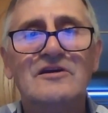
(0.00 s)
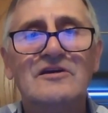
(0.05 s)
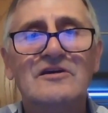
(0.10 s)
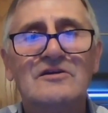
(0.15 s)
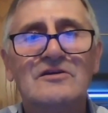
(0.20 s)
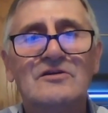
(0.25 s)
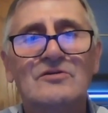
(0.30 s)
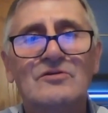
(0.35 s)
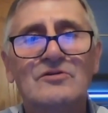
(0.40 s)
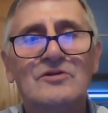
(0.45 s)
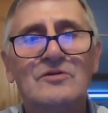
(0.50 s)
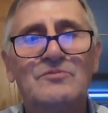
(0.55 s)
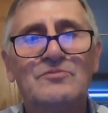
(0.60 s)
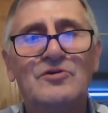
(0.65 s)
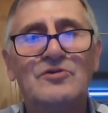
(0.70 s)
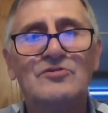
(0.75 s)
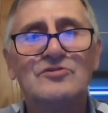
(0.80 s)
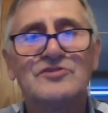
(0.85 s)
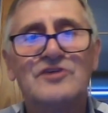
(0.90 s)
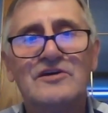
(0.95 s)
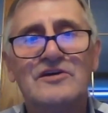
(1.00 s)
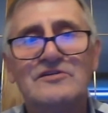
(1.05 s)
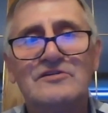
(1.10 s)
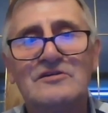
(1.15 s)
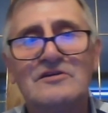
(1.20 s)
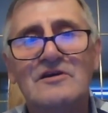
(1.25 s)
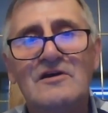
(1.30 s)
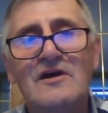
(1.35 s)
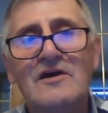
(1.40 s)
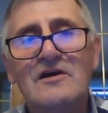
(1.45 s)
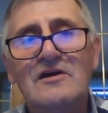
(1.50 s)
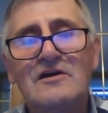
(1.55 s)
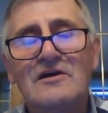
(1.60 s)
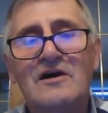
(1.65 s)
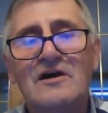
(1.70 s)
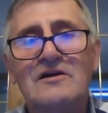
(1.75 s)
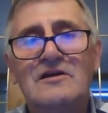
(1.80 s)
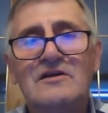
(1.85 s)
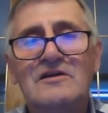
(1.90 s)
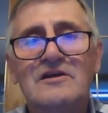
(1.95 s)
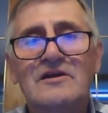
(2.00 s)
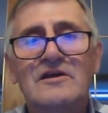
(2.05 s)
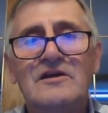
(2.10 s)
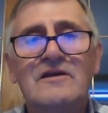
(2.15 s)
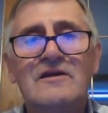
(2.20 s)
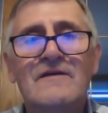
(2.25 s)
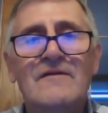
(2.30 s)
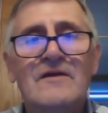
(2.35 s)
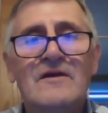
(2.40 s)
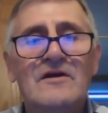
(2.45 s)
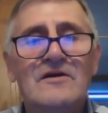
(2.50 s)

you know, in the process kind of thing,